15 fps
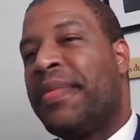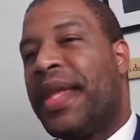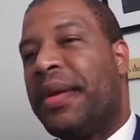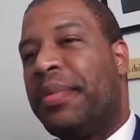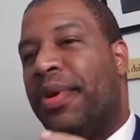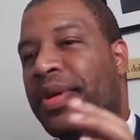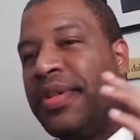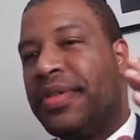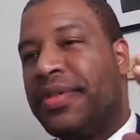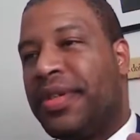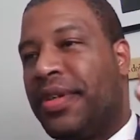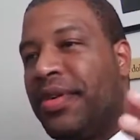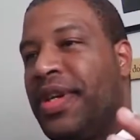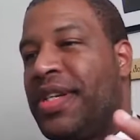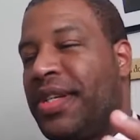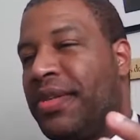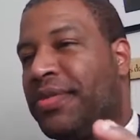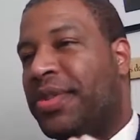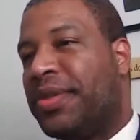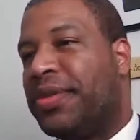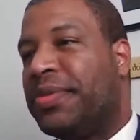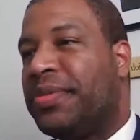But the rest of
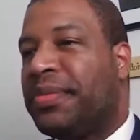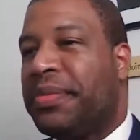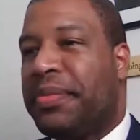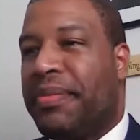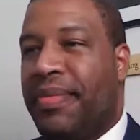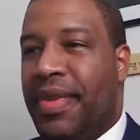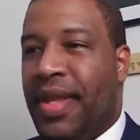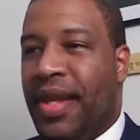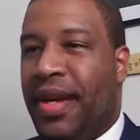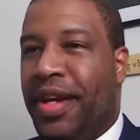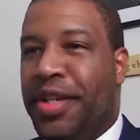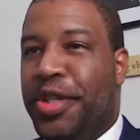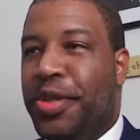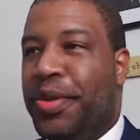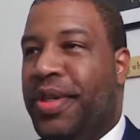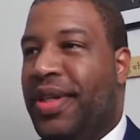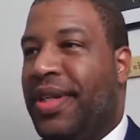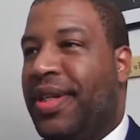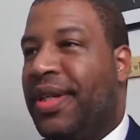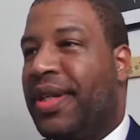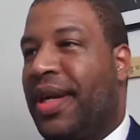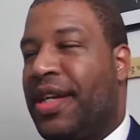you are tuning
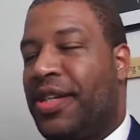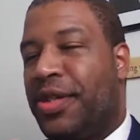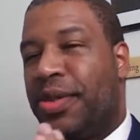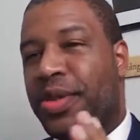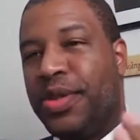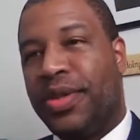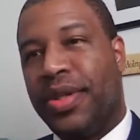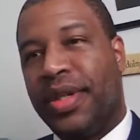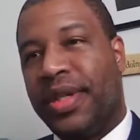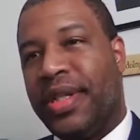in as usual.